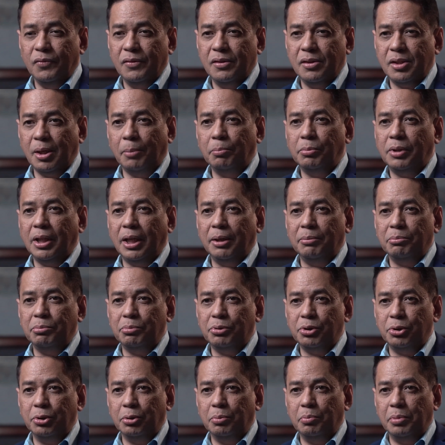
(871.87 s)

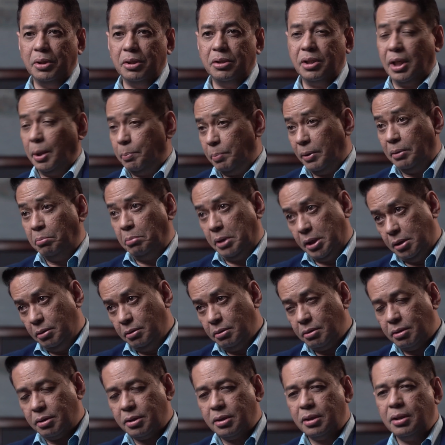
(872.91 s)
Sometimes you'd be skipping
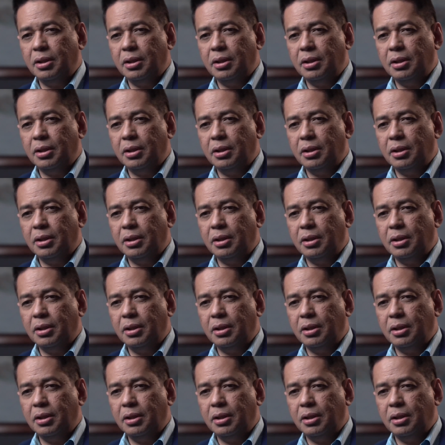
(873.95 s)
meals.